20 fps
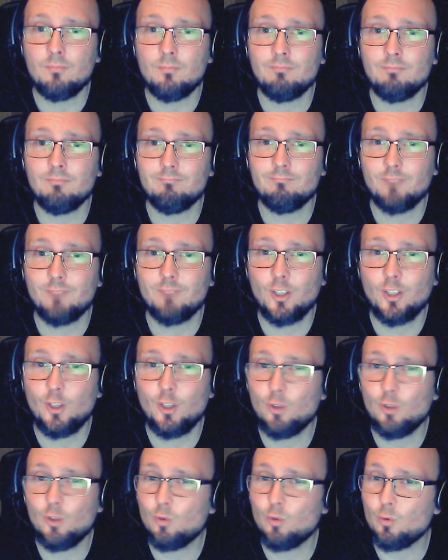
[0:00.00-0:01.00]

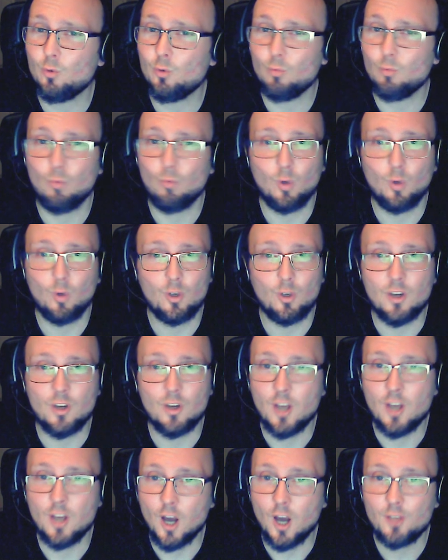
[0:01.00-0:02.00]
You would
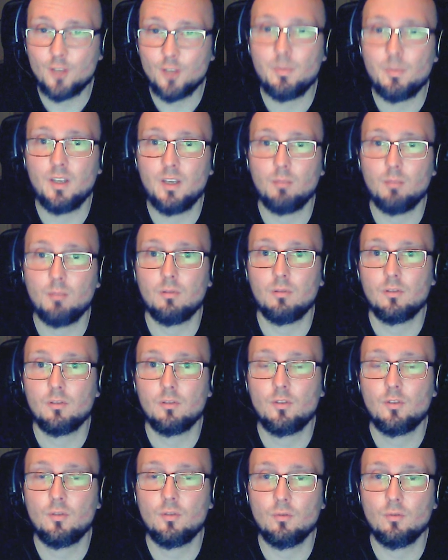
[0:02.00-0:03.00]
not be able
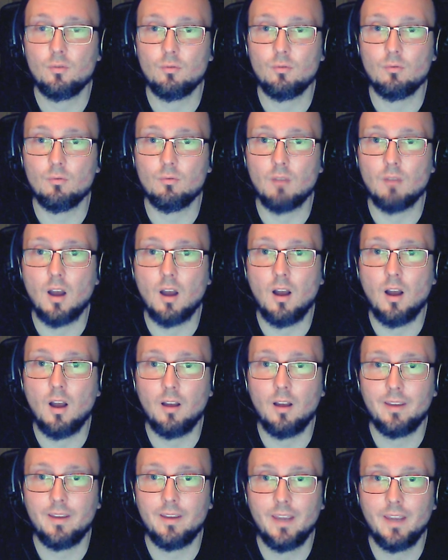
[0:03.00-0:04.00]
to
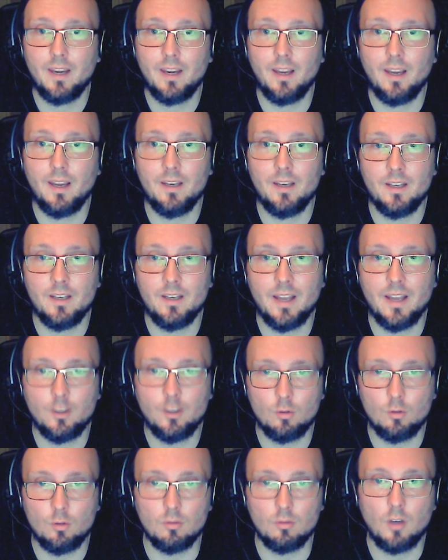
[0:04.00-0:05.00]
get any natural
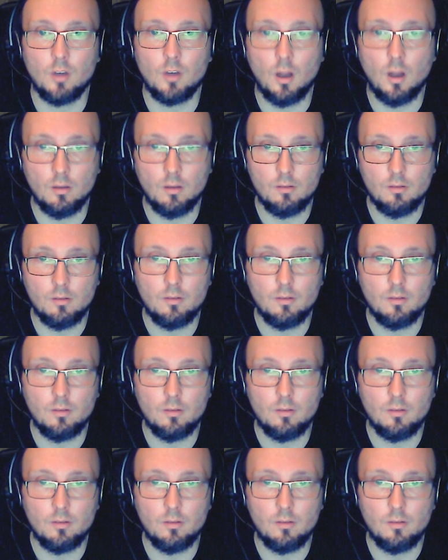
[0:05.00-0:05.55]
color